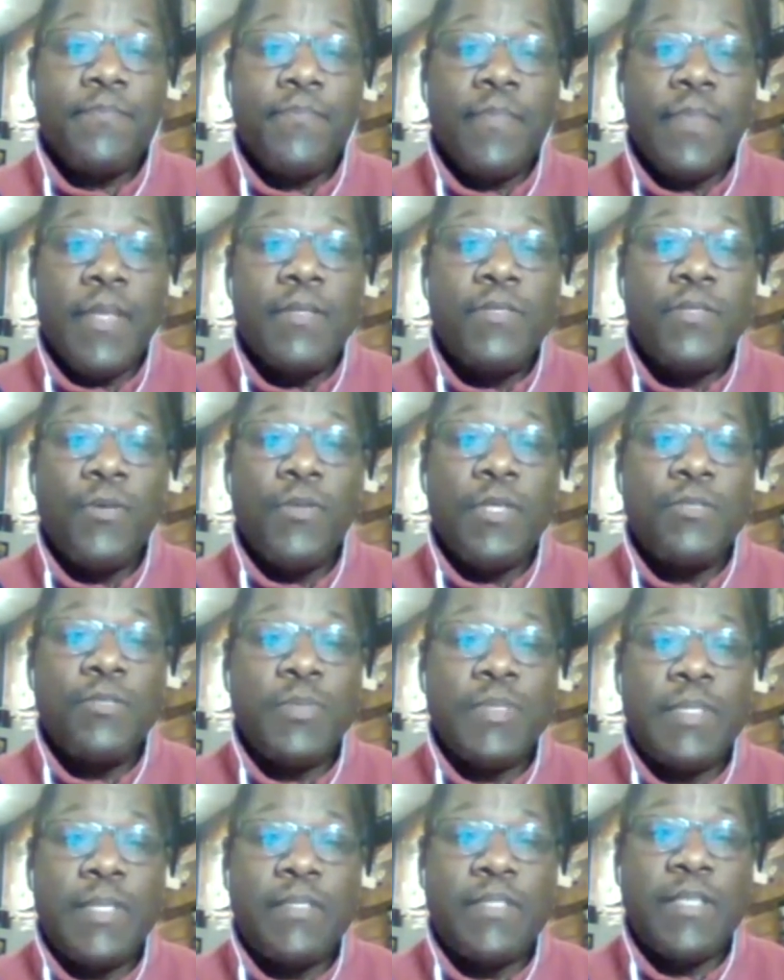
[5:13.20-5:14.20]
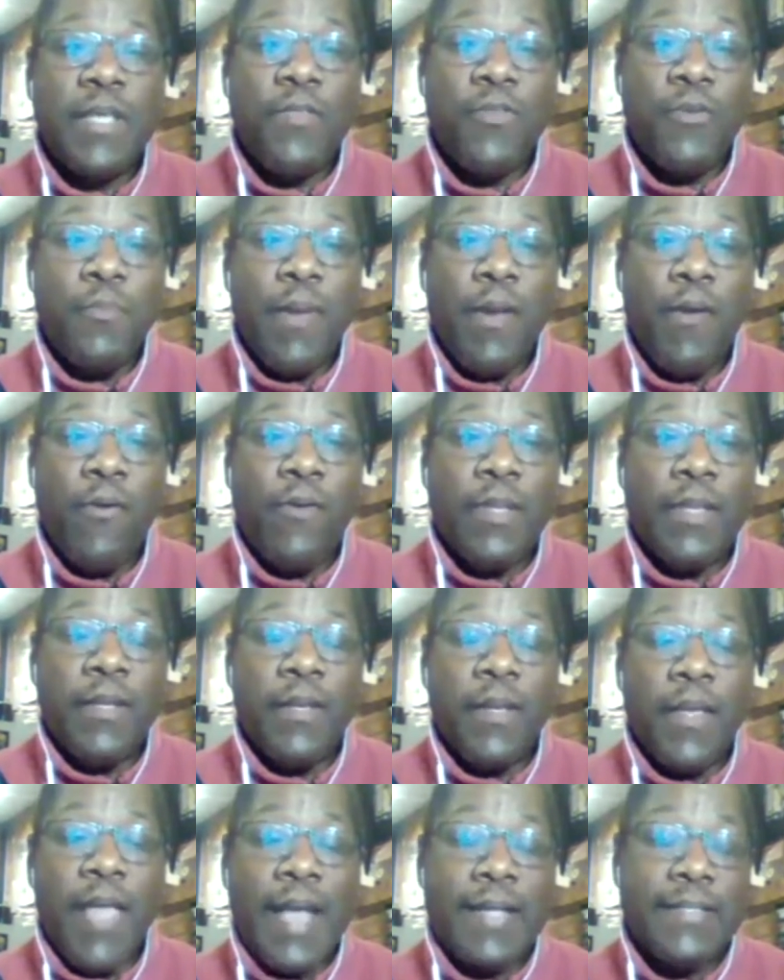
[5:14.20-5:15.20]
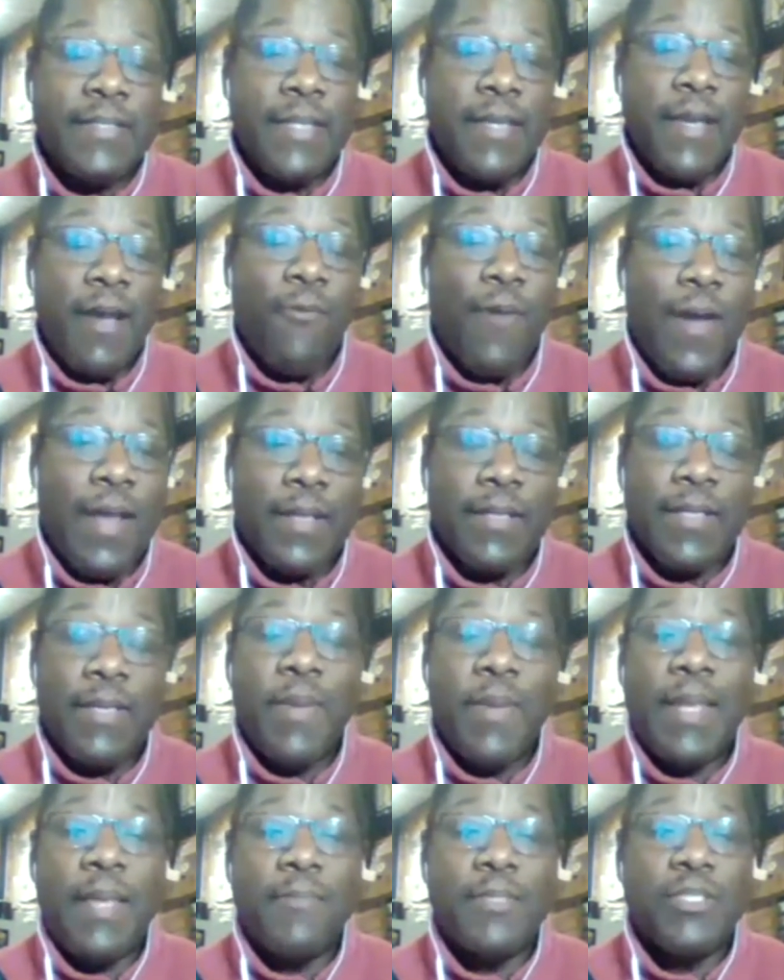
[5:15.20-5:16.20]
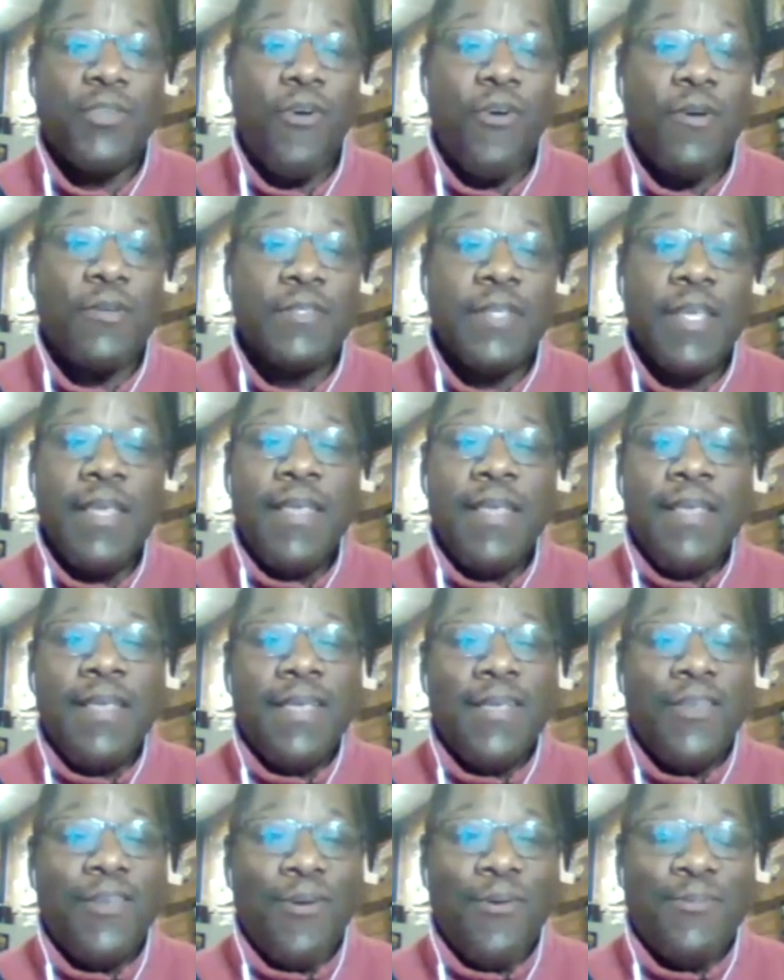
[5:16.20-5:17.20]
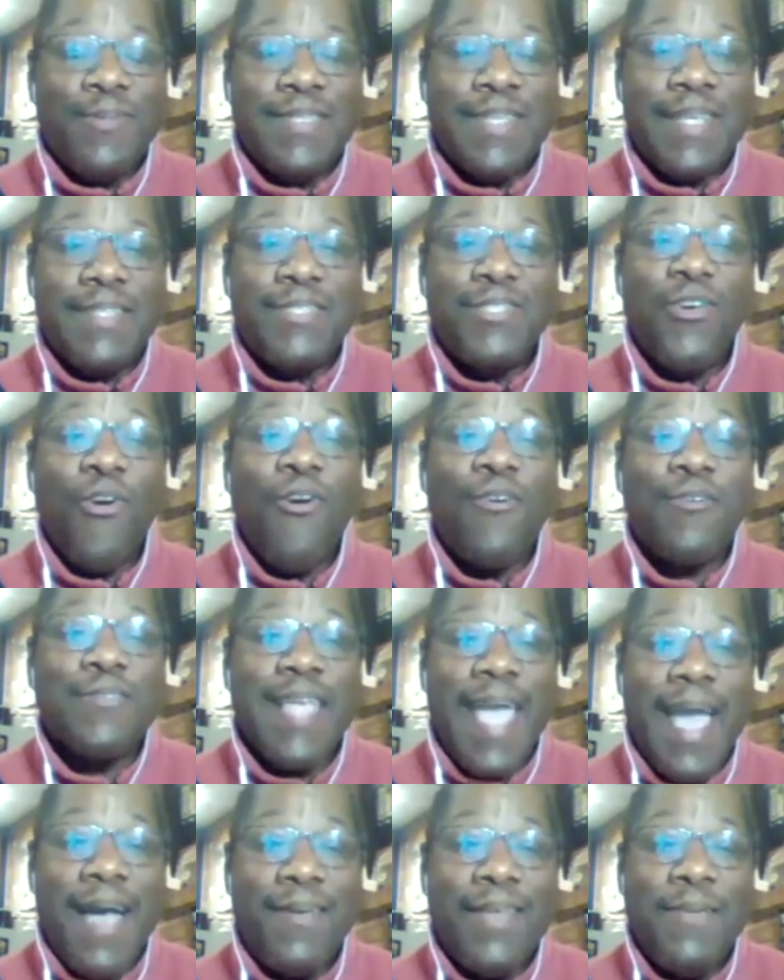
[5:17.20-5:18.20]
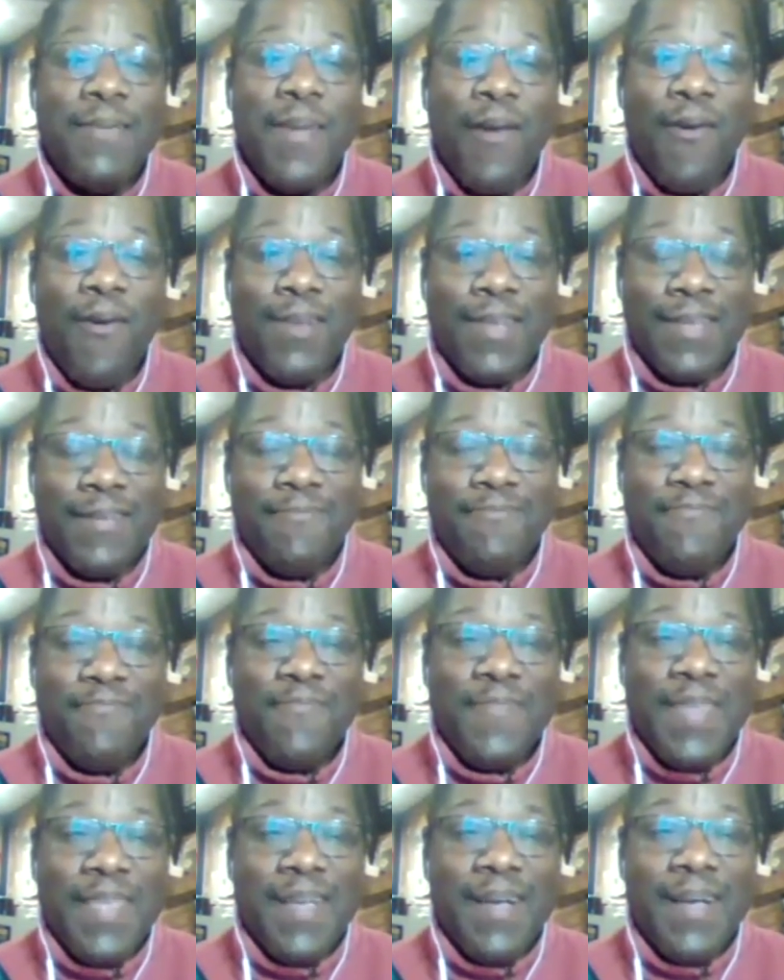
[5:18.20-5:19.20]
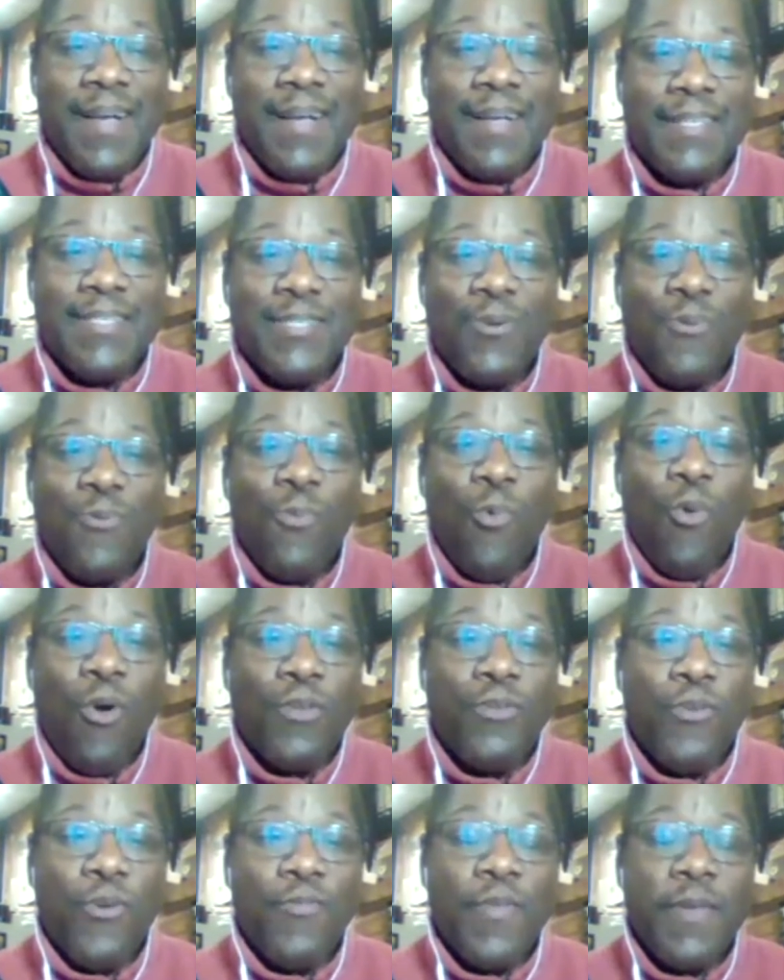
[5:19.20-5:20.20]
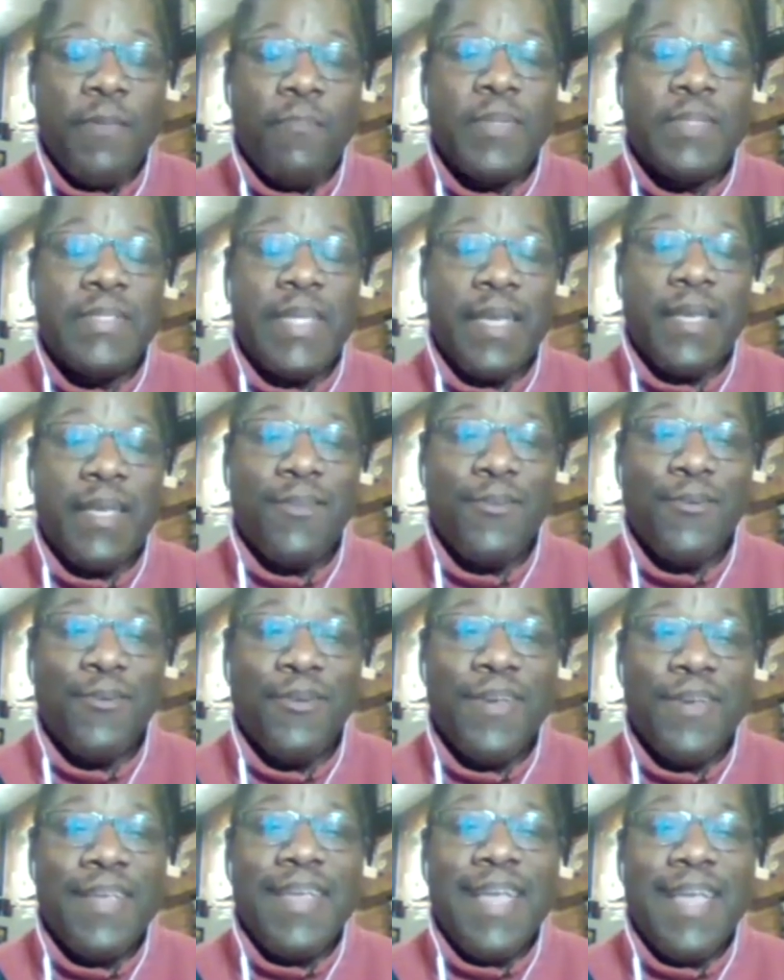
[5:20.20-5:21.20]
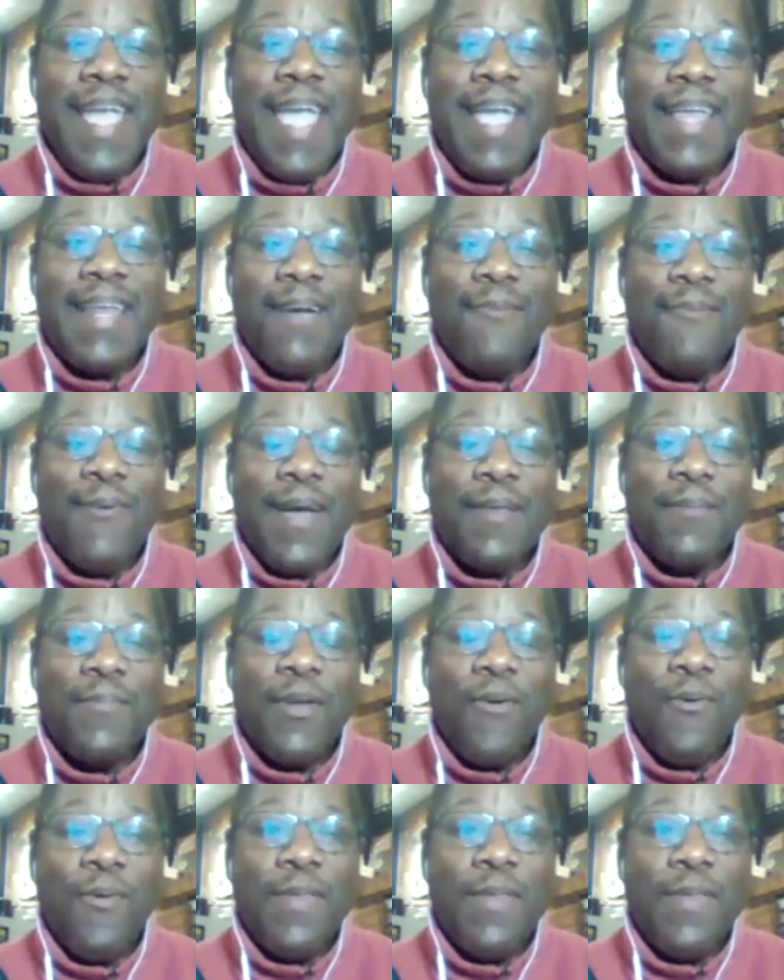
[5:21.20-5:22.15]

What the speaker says: So this was in Southern Maryland. Actually, ironically, my name's Charles. It was in Charles County, Maryland. So Waldorf in particular. And I wound up going